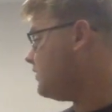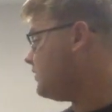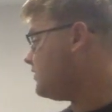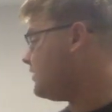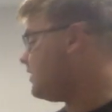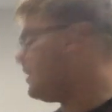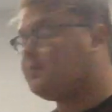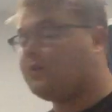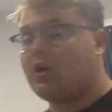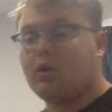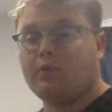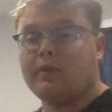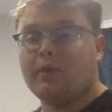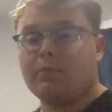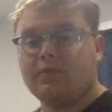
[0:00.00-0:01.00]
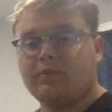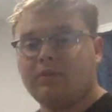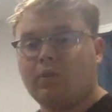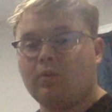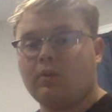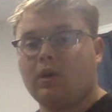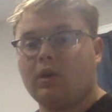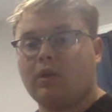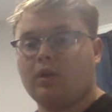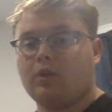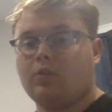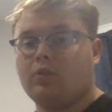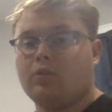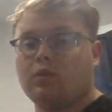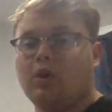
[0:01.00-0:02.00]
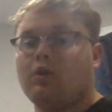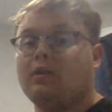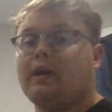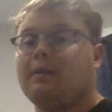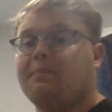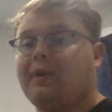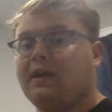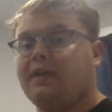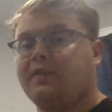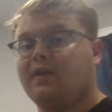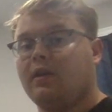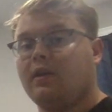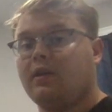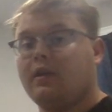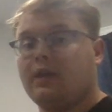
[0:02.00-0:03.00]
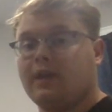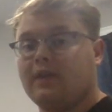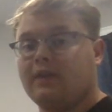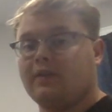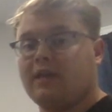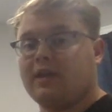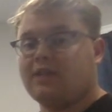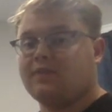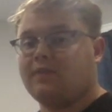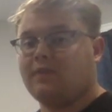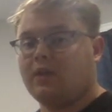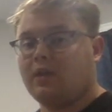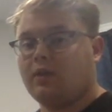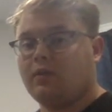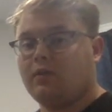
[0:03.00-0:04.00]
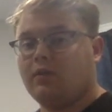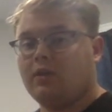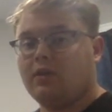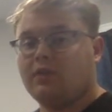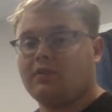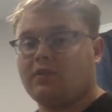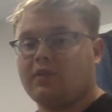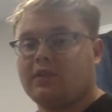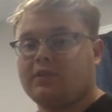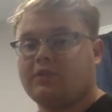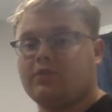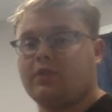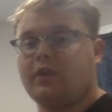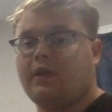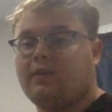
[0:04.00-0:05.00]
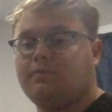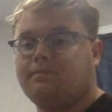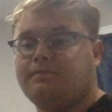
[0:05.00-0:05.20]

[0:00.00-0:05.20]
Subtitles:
the same code that we wrote on our Google Colab Python in the last video. So let's try it.